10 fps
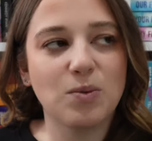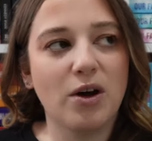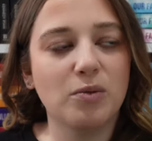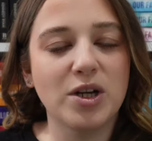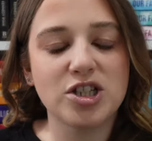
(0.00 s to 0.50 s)

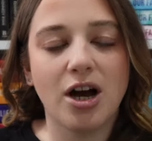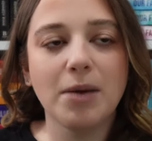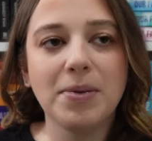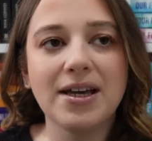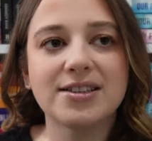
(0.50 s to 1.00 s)
one which I
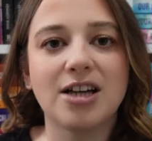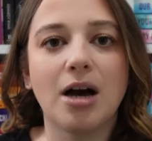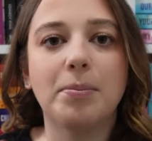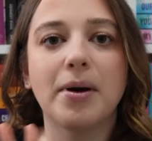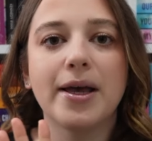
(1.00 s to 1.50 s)
picked
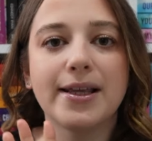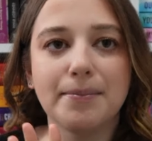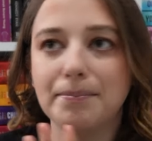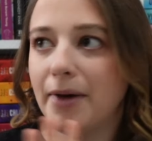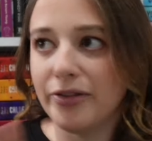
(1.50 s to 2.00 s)
up
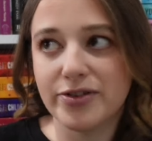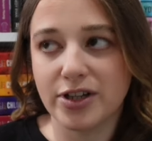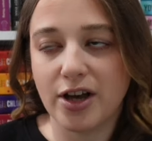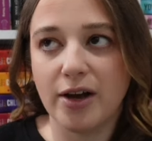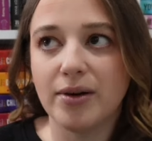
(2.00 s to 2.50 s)
months
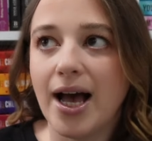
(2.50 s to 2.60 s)
ago.